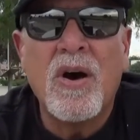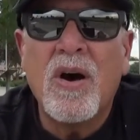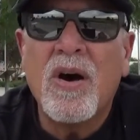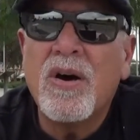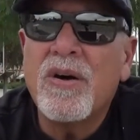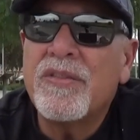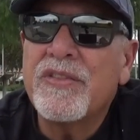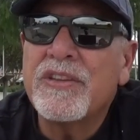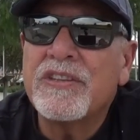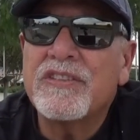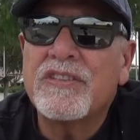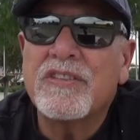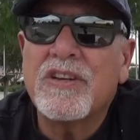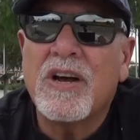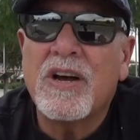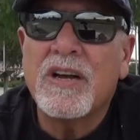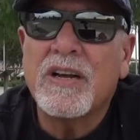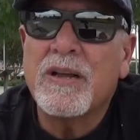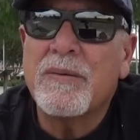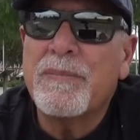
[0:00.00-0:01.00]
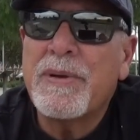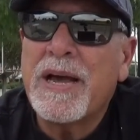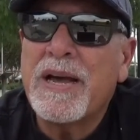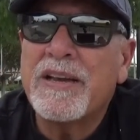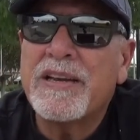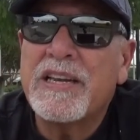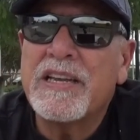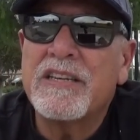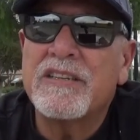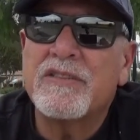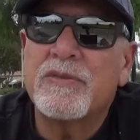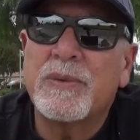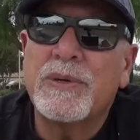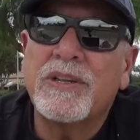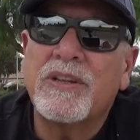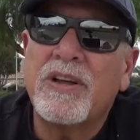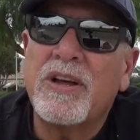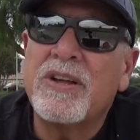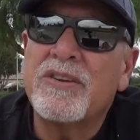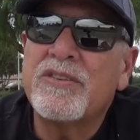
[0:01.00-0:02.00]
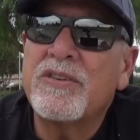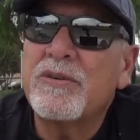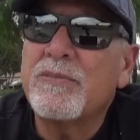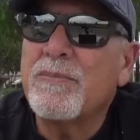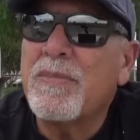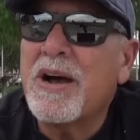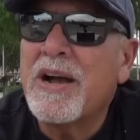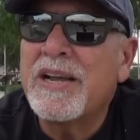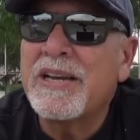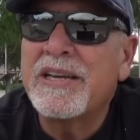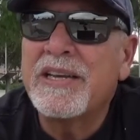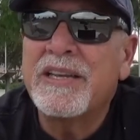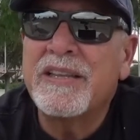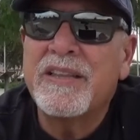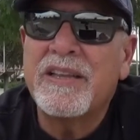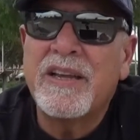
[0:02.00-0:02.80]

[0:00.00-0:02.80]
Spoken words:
All this talk about Israel undermining